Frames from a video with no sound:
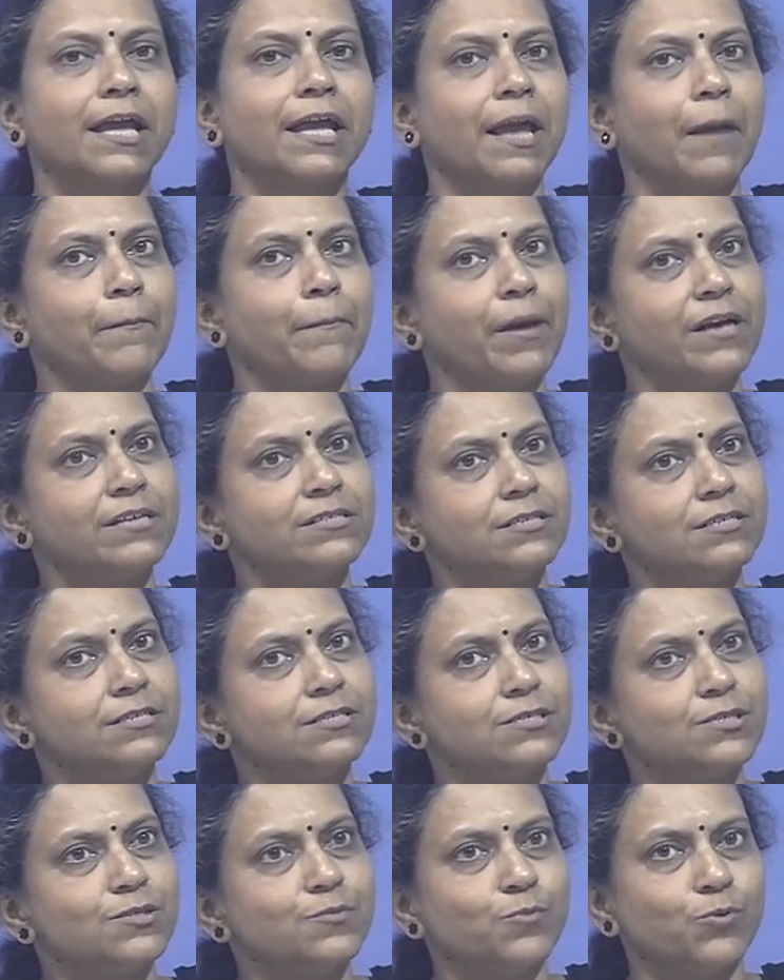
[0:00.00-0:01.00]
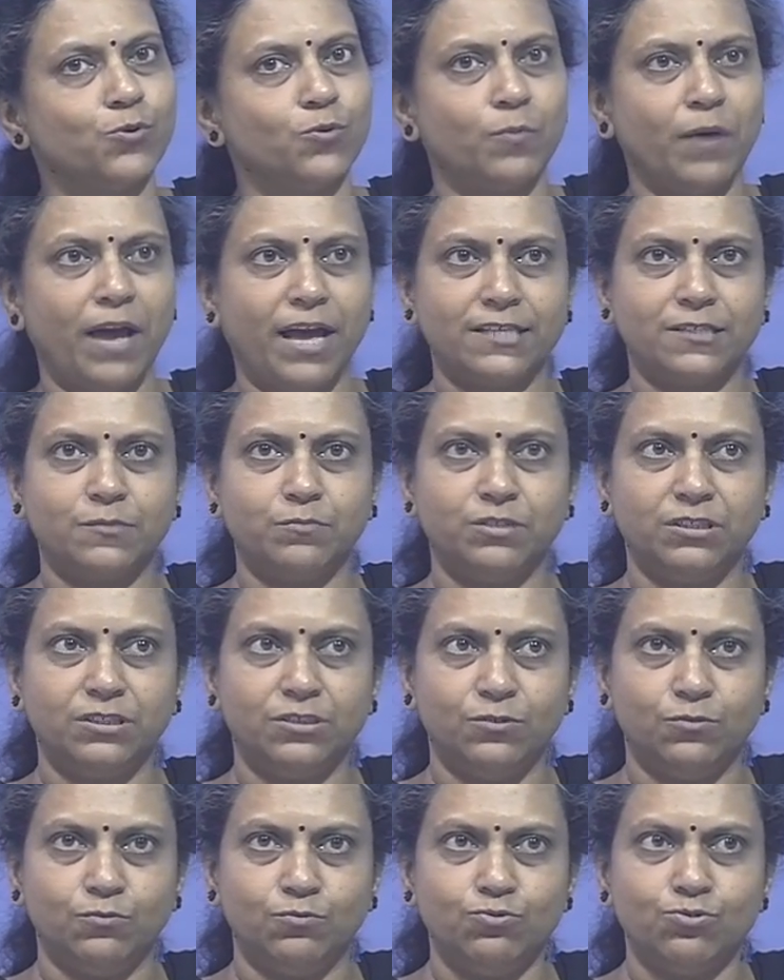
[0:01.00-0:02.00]
capacitance probe has been
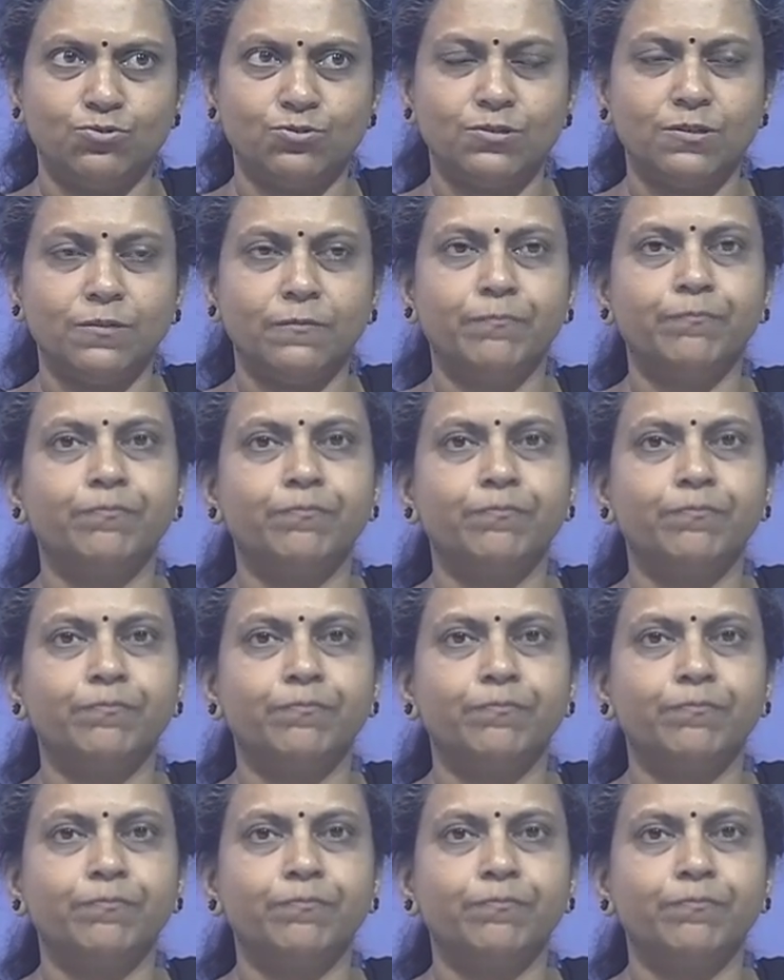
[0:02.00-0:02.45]
used.